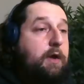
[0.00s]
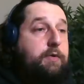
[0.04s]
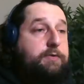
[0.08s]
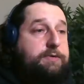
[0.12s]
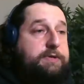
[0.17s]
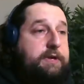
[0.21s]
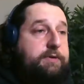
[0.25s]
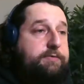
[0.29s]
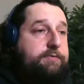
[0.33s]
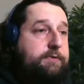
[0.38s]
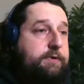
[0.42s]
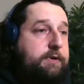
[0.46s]

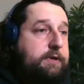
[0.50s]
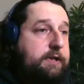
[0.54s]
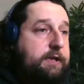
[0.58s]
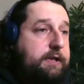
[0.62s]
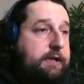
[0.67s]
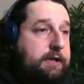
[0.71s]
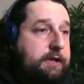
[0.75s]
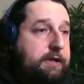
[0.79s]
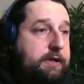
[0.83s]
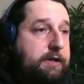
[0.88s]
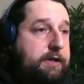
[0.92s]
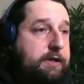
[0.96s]
oh
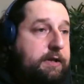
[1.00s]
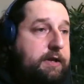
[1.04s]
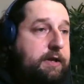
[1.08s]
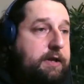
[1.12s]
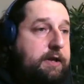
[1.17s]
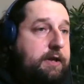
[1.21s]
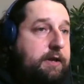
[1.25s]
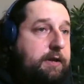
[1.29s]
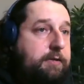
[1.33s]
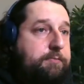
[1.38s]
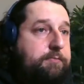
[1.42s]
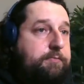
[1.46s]
definitely
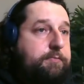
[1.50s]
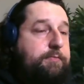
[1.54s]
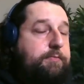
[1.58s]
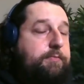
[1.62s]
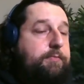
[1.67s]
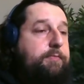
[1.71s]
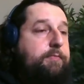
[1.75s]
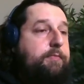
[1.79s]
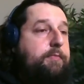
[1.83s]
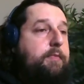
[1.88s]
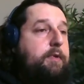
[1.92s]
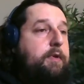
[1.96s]
um
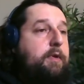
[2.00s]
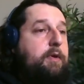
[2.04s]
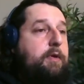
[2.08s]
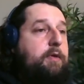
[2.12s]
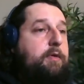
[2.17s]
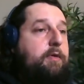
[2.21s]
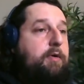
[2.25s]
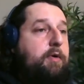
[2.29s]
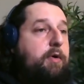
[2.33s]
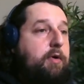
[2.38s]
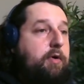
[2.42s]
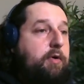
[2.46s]

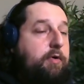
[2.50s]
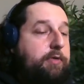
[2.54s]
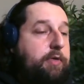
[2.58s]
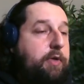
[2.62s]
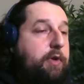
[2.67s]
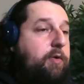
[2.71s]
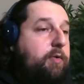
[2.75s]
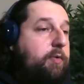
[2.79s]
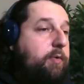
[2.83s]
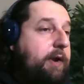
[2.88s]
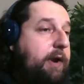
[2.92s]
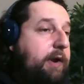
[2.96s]

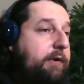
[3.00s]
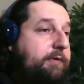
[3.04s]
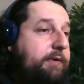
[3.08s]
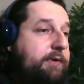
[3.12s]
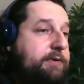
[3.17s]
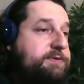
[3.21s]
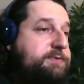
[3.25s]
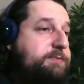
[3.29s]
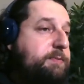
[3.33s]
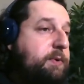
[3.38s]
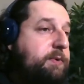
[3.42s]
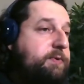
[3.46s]
although
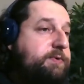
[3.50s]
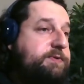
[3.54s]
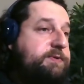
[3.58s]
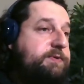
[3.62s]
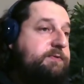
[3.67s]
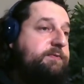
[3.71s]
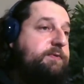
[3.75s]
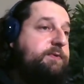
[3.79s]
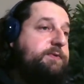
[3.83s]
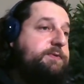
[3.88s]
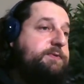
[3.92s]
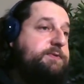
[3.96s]
whereas most
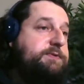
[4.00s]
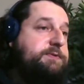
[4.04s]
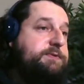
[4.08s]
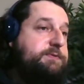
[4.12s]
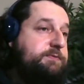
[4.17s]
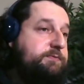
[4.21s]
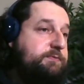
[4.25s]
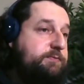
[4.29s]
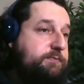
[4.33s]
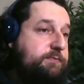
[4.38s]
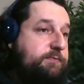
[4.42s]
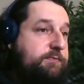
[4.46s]
of
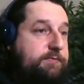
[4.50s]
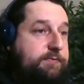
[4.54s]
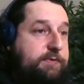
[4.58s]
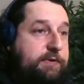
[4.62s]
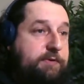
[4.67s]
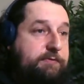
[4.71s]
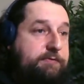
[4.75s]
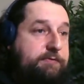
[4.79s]
us feel